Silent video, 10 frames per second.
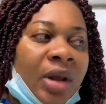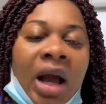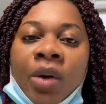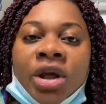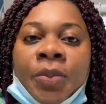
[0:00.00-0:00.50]

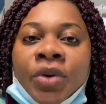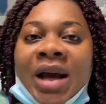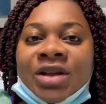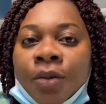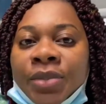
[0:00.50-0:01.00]
I'll keep you
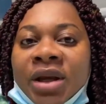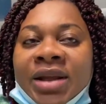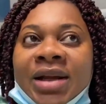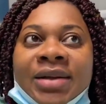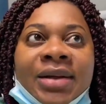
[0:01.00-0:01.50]
guys
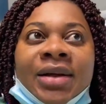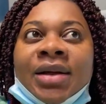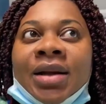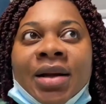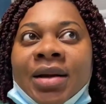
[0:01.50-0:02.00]
updated.
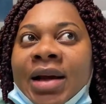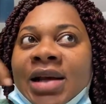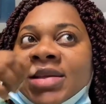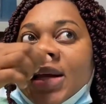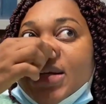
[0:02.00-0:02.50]
Like
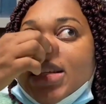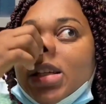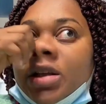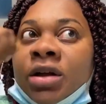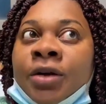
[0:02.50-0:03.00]
I said, this
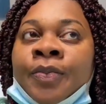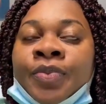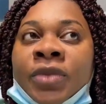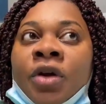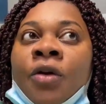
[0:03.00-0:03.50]
is the
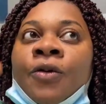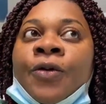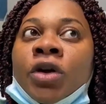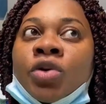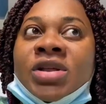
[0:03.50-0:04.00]

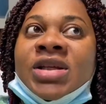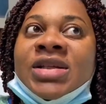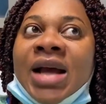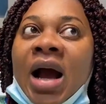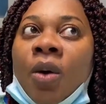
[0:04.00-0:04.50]
4 to
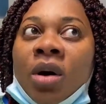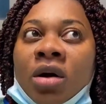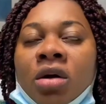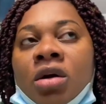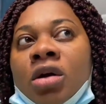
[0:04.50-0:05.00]
6
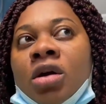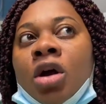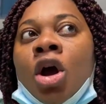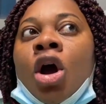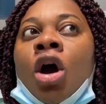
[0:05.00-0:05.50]
hour
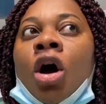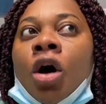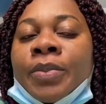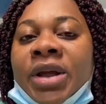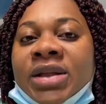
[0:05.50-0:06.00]

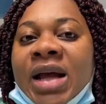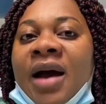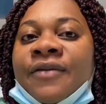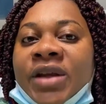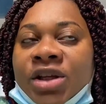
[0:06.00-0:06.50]
update
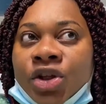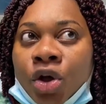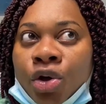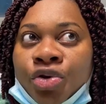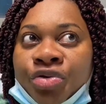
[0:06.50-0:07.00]
after
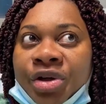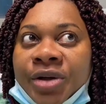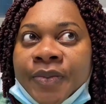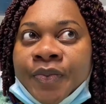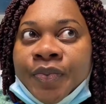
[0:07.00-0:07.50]

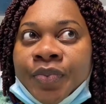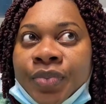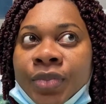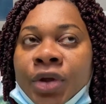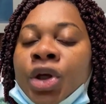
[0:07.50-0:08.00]
surgery.
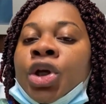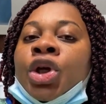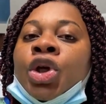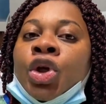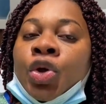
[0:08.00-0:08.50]

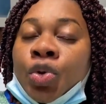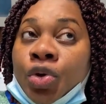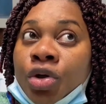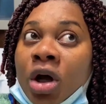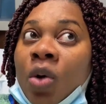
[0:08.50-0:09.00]
You
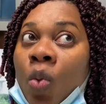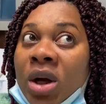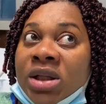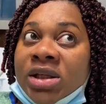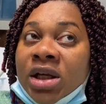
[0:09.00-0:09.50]
do not
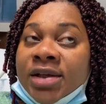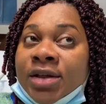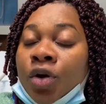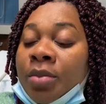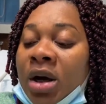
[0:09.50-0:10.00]
want your
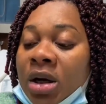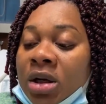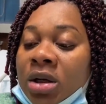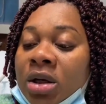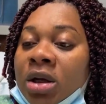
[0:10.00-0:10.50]

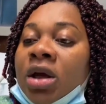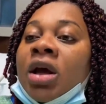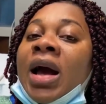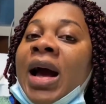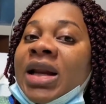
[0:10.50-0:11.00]
stomach,
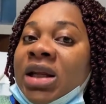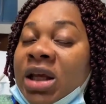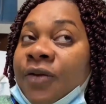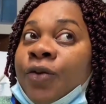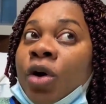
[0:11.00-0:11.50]
and
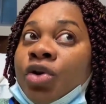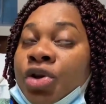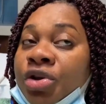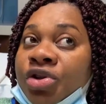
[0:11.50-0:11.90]
if you are doing your